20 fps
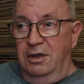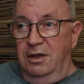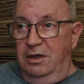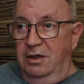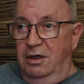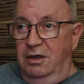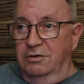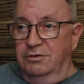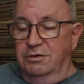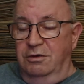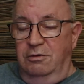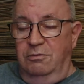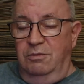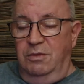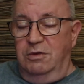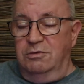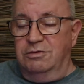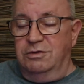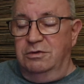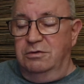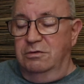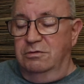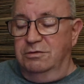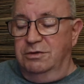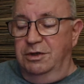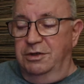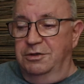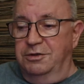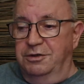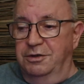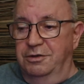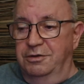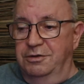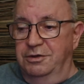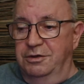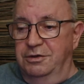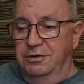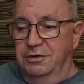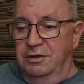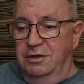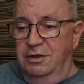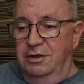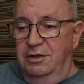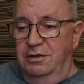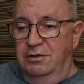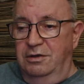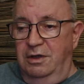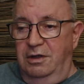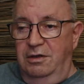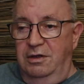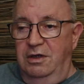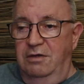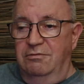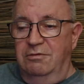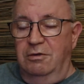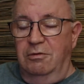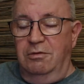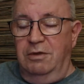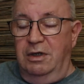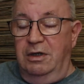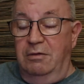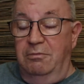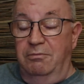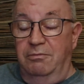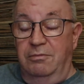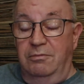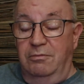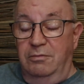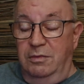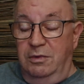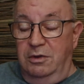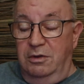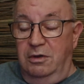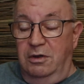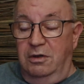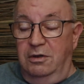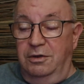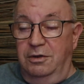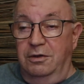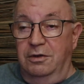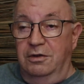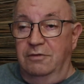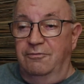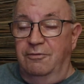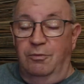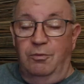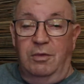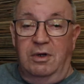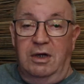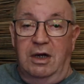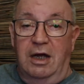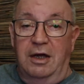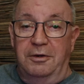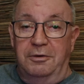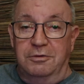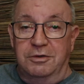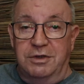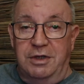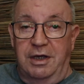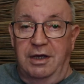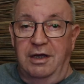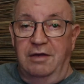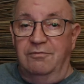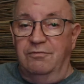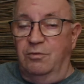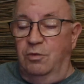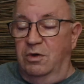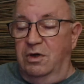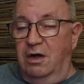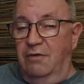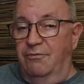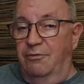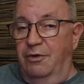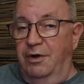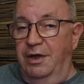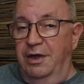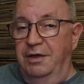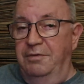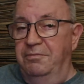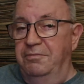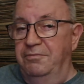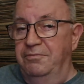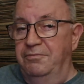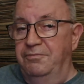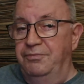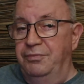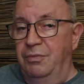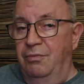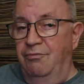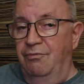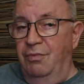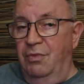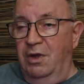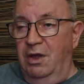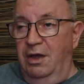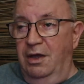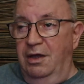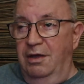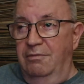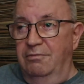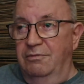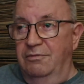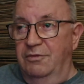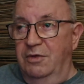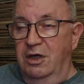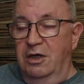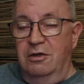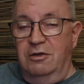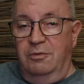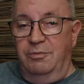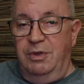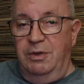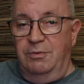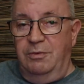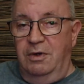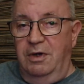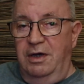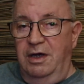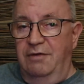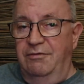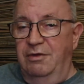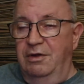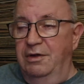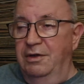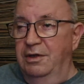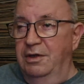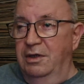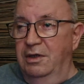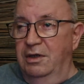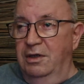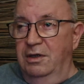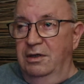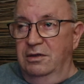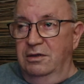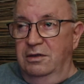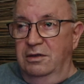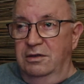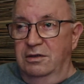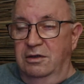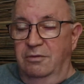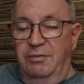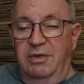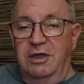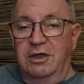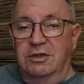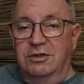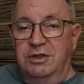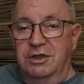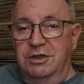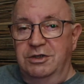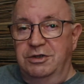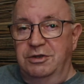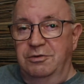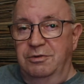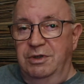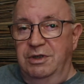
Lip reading: And also, most of those insurances, even though they are good from what I understand, from what I've read, other people have it, the biggest issue